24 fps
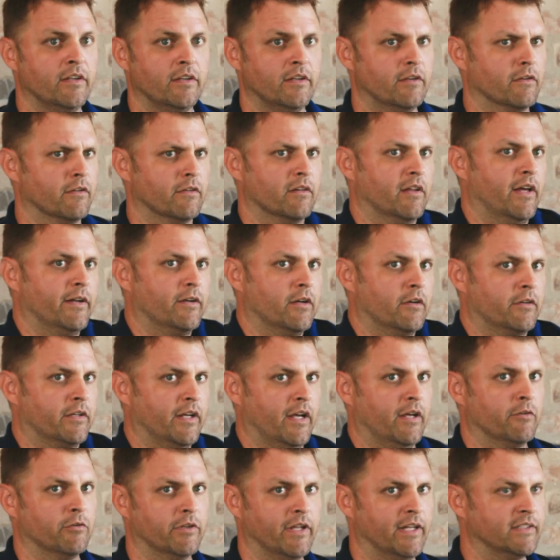you're like,
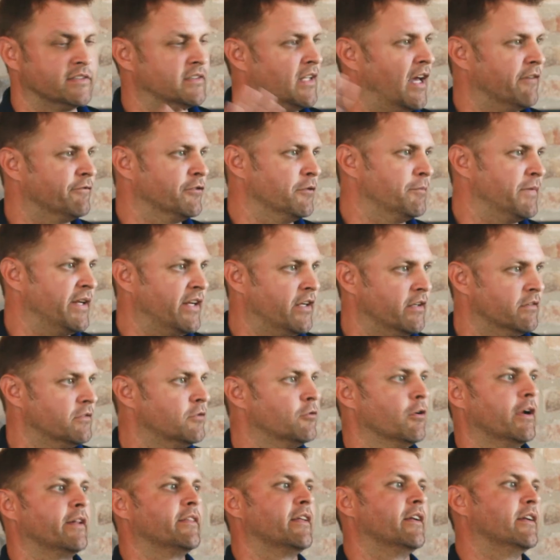okay, well, that's not for me.
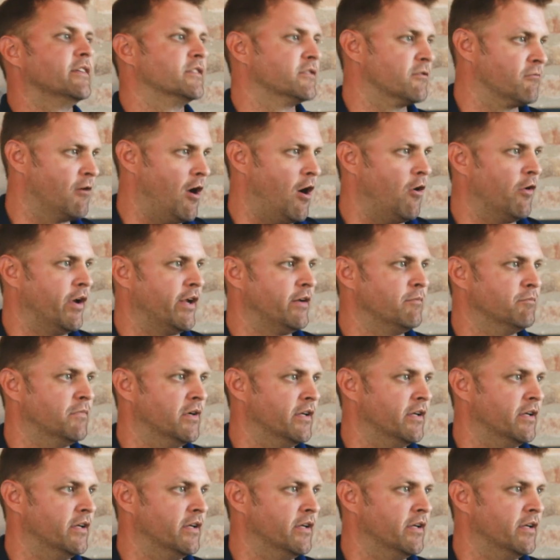Great that it's growing,